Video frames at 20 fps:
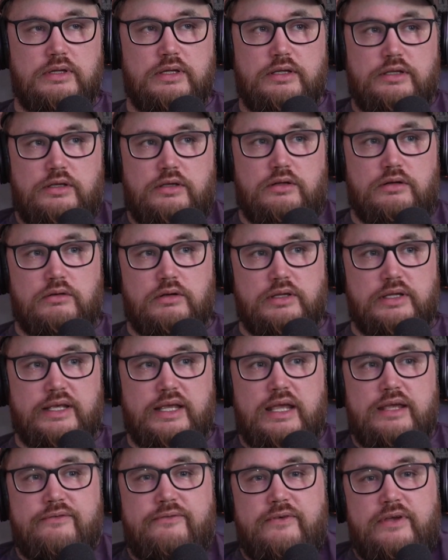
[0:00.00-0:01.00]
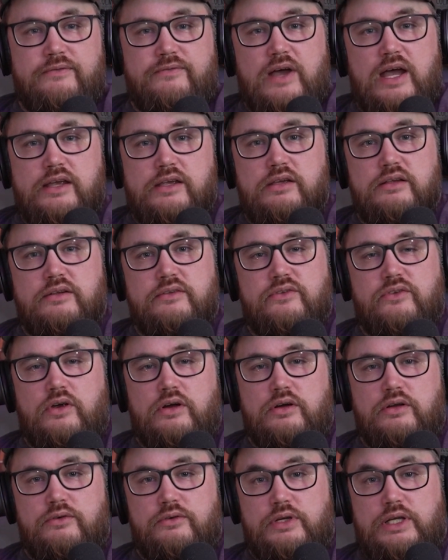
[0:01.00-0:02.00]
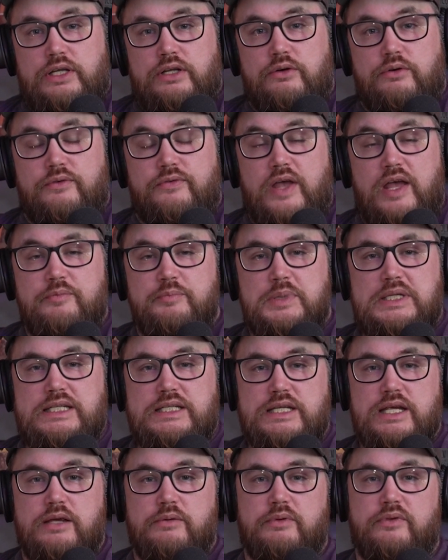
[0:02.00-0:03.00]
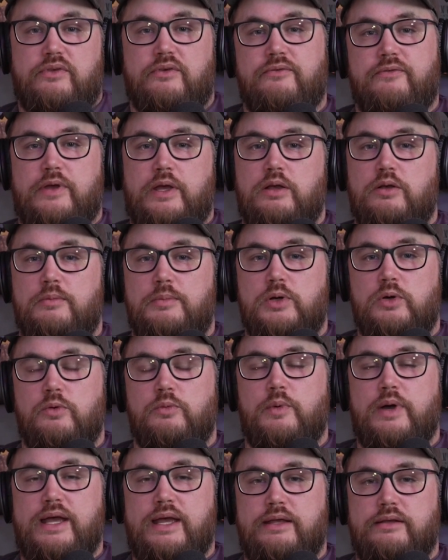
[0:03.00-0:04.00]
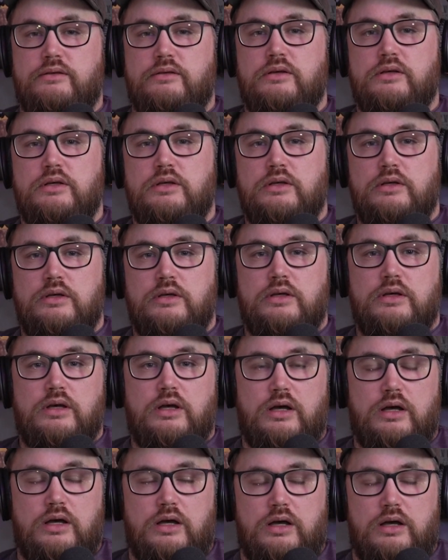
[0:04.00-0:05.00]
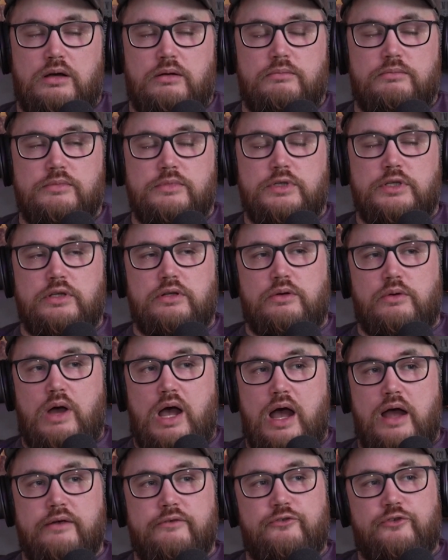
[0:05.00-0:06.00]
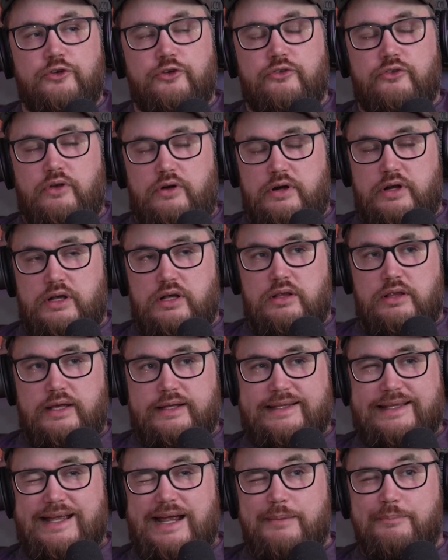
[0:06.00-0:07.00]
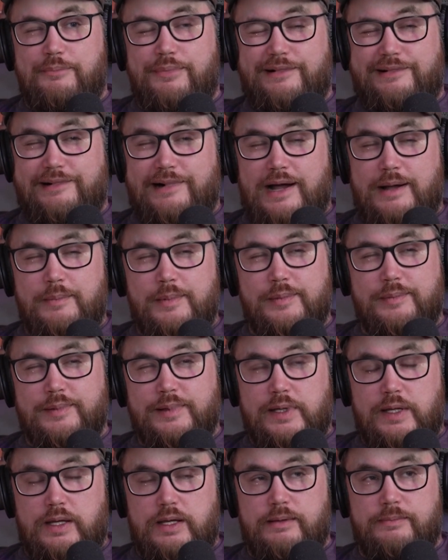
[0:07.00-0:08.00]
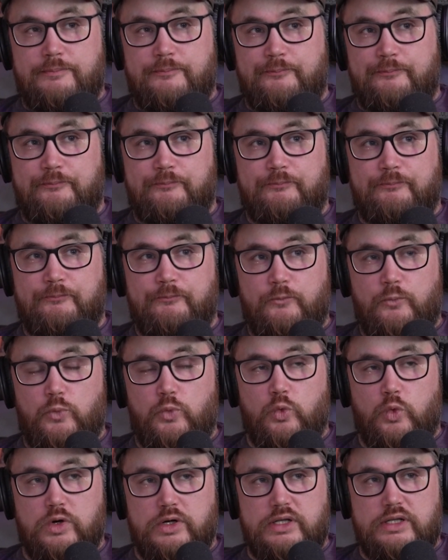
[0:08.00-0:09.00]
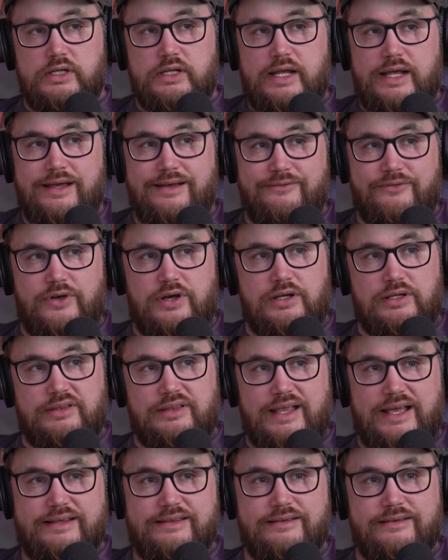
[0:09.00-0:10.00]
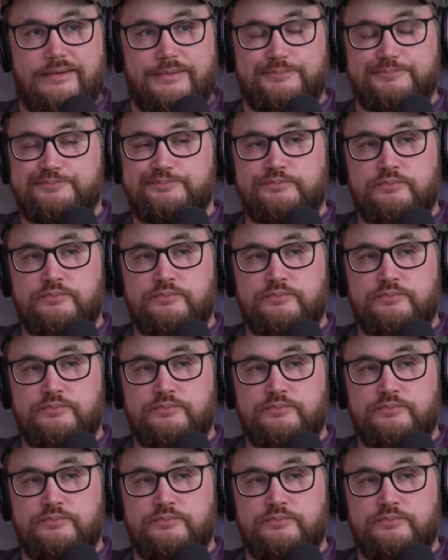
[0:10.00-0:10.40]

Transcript: like if I could start, if FPGA was available when, I first started collecting, I probably wouldn't have collected